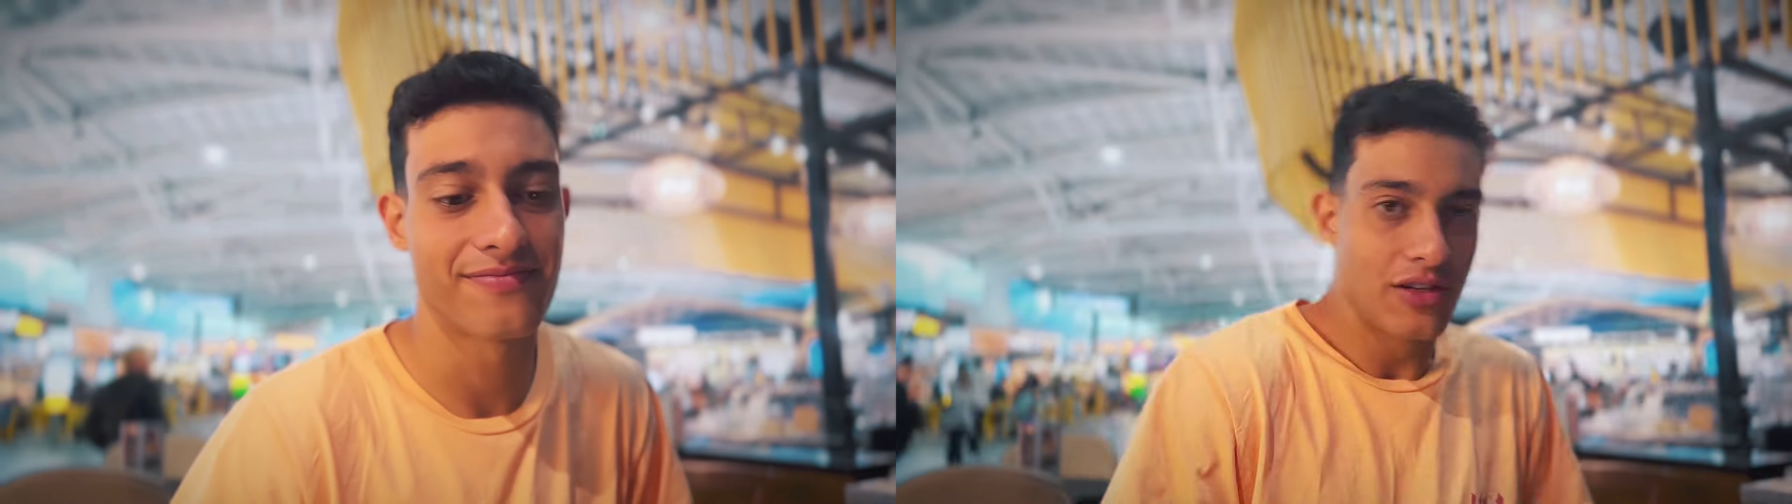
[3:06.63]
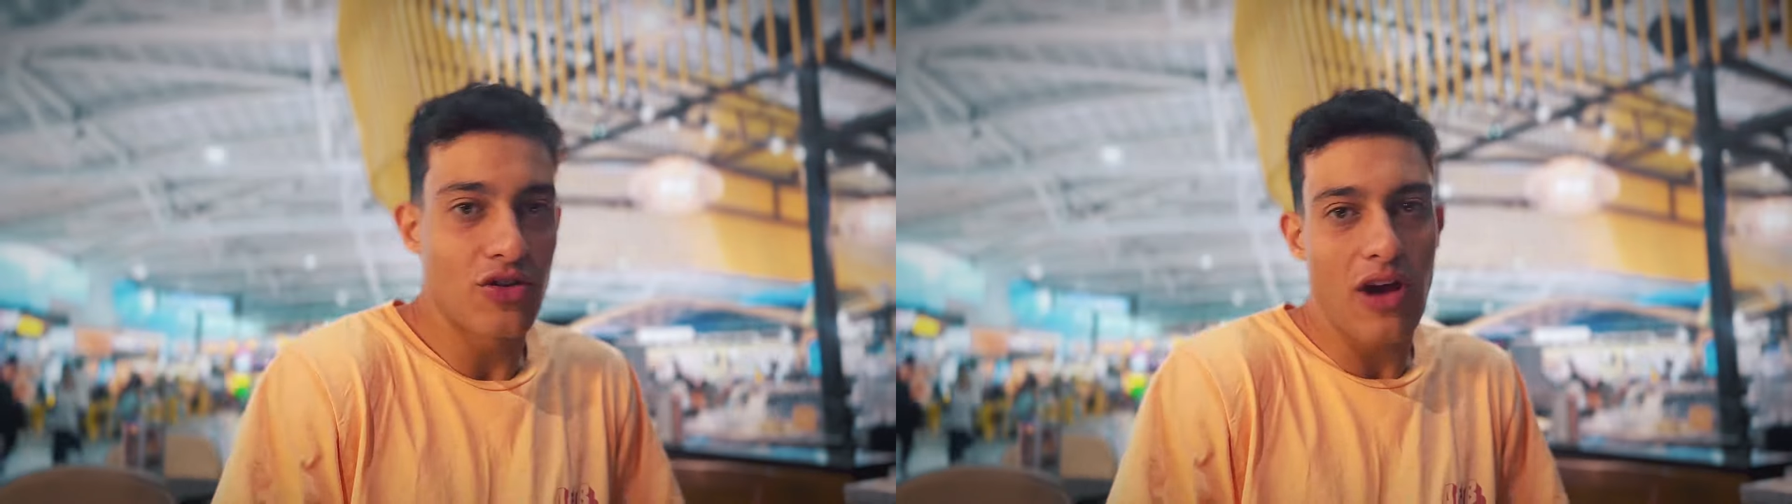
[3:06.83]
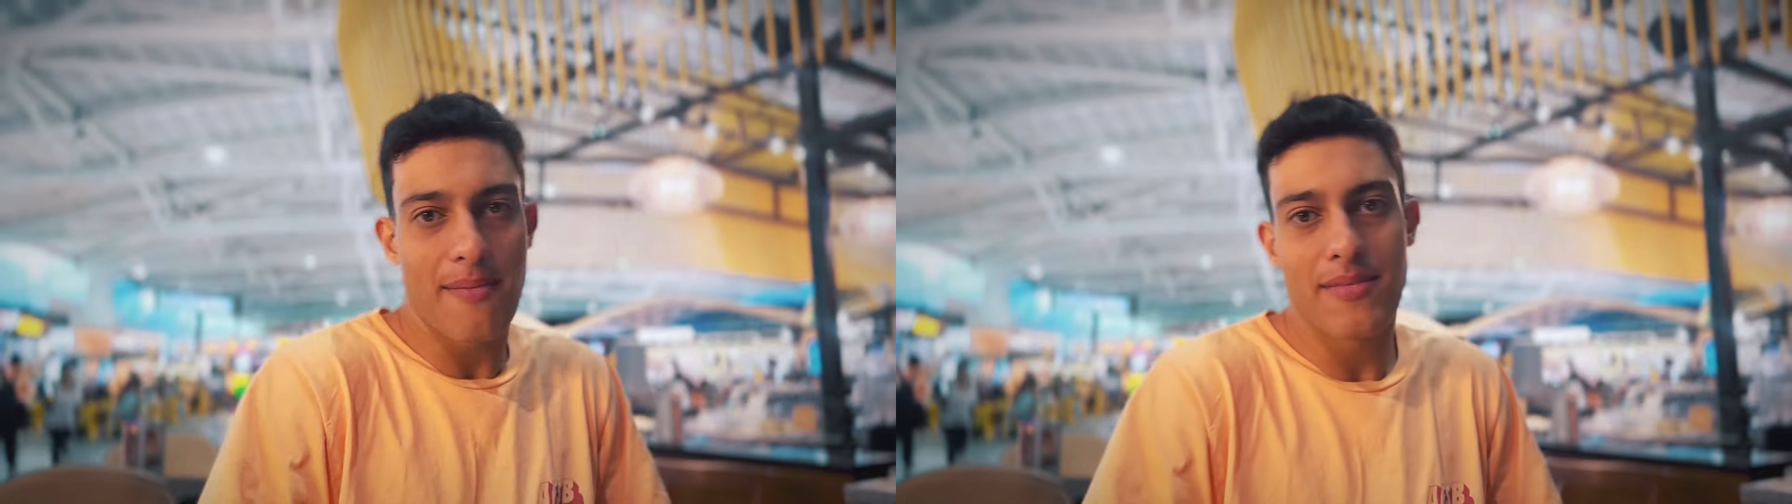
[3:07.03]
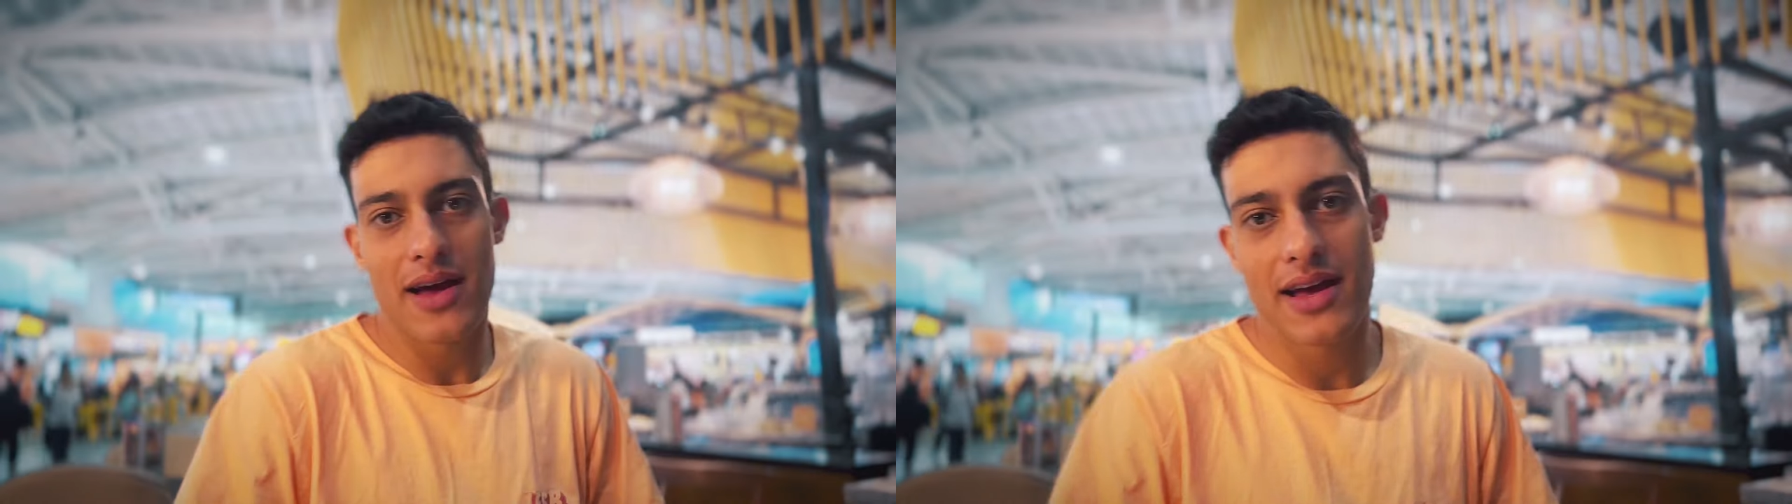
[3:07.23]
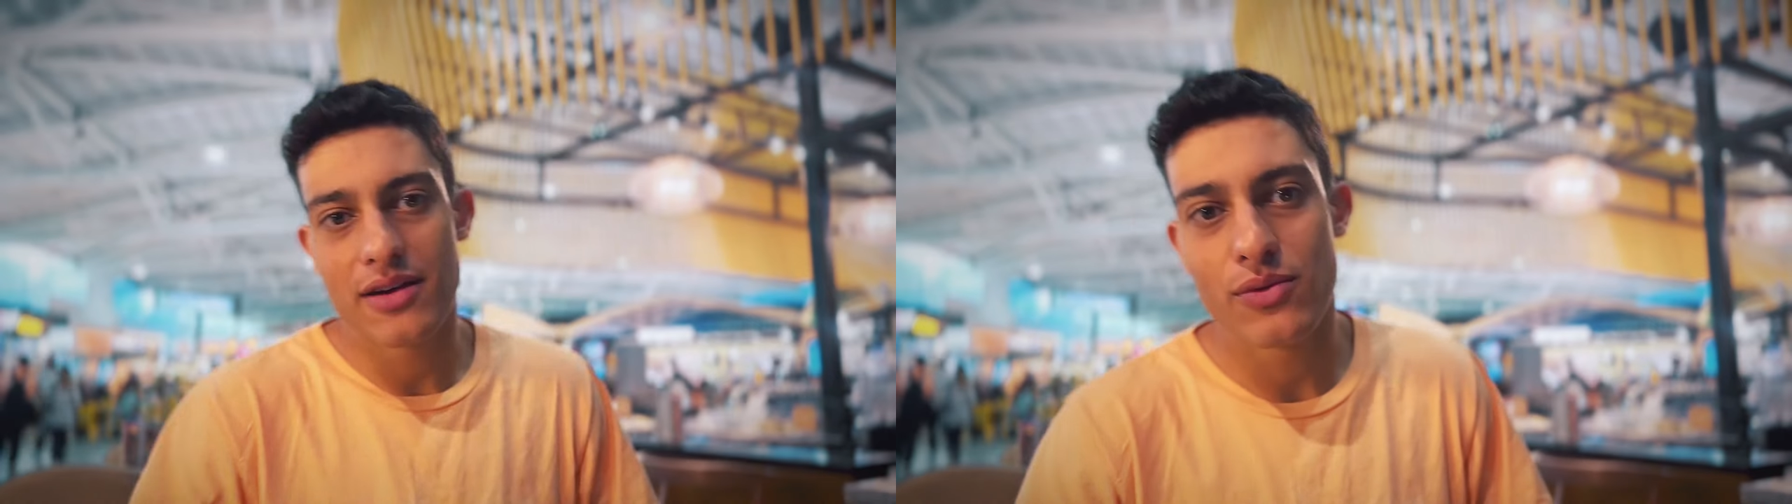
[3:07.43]
So
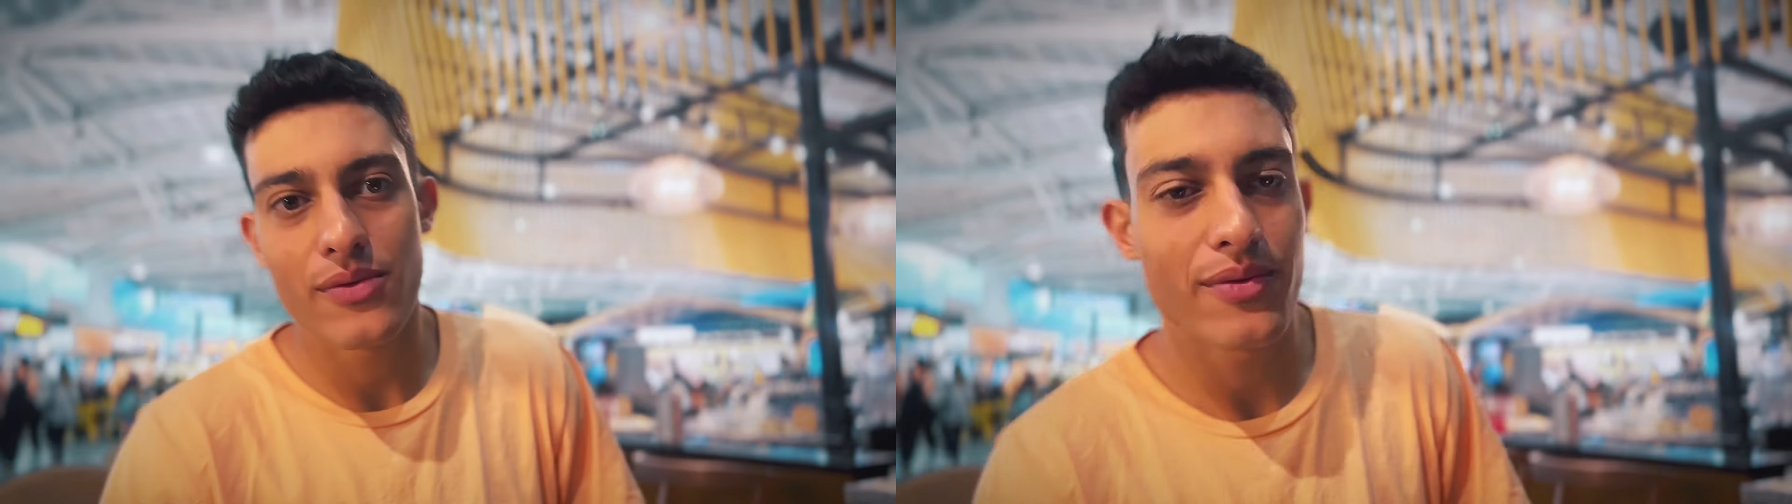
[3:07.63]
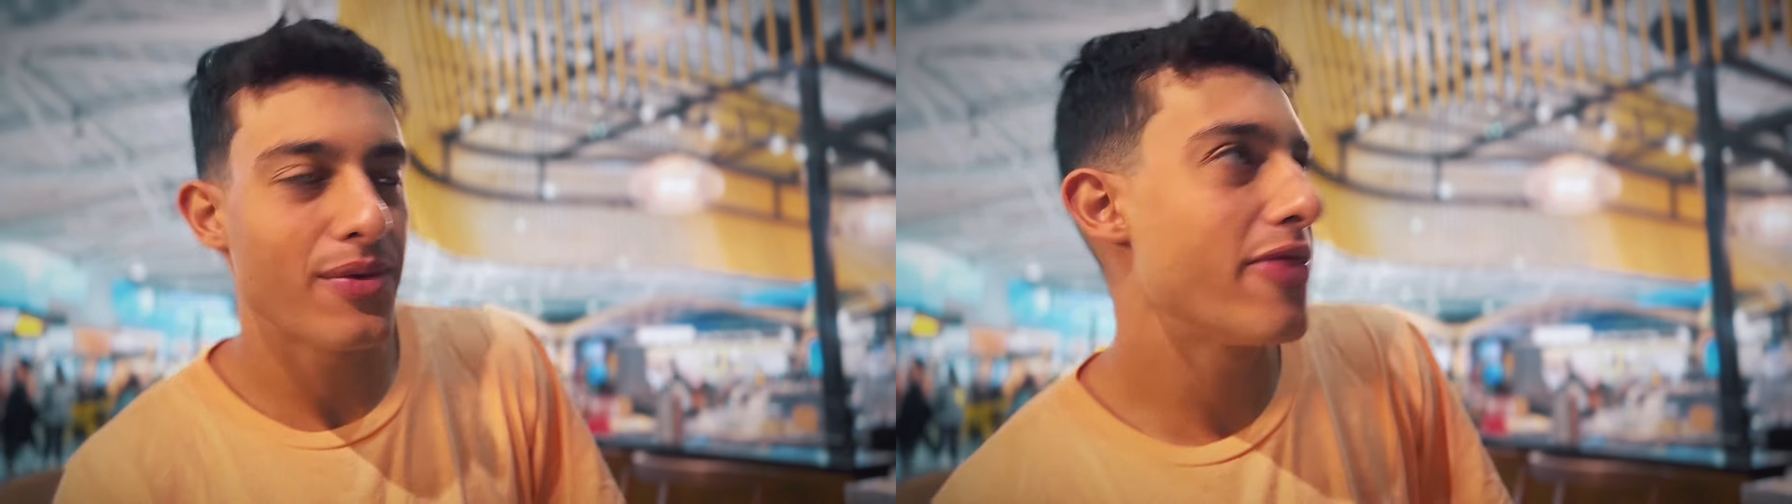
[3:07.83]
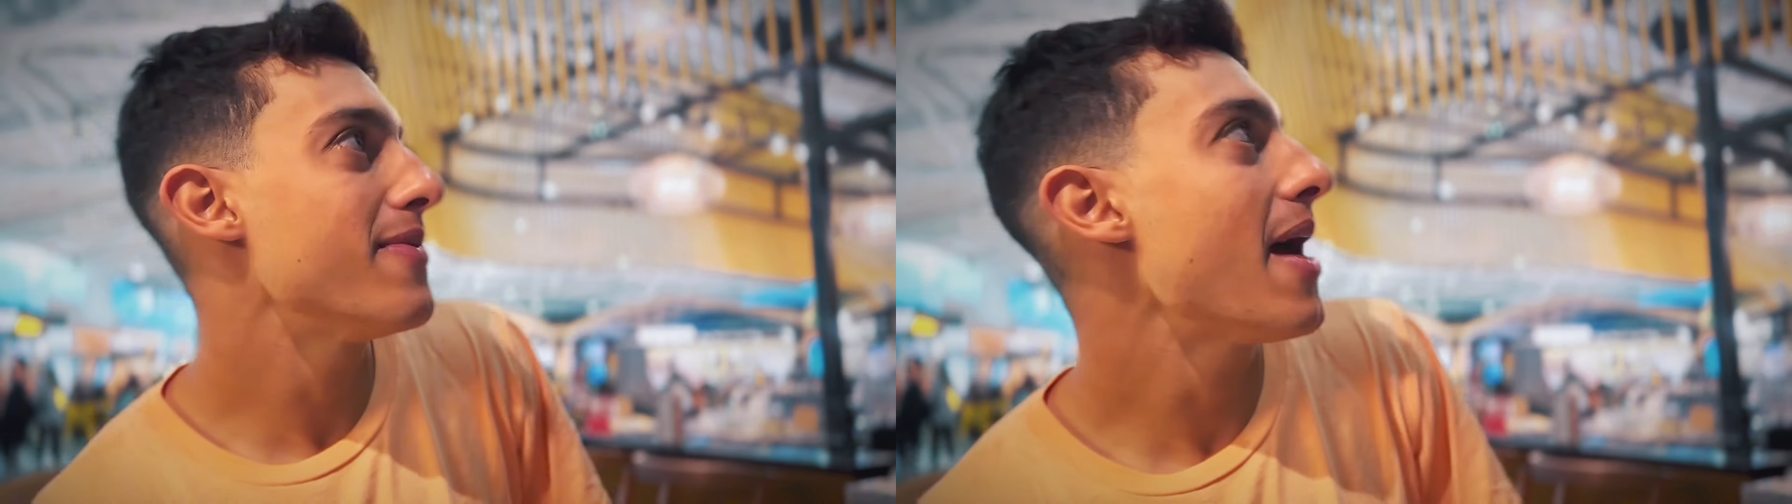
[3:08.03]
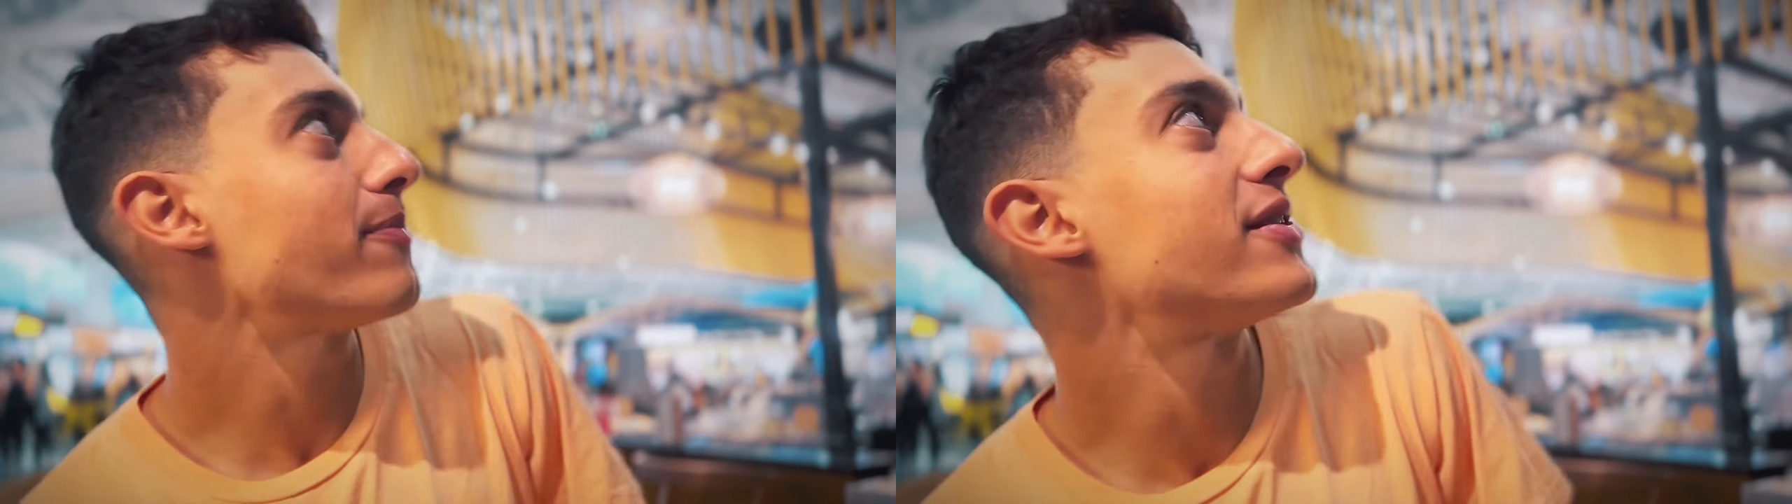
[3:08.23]
I'm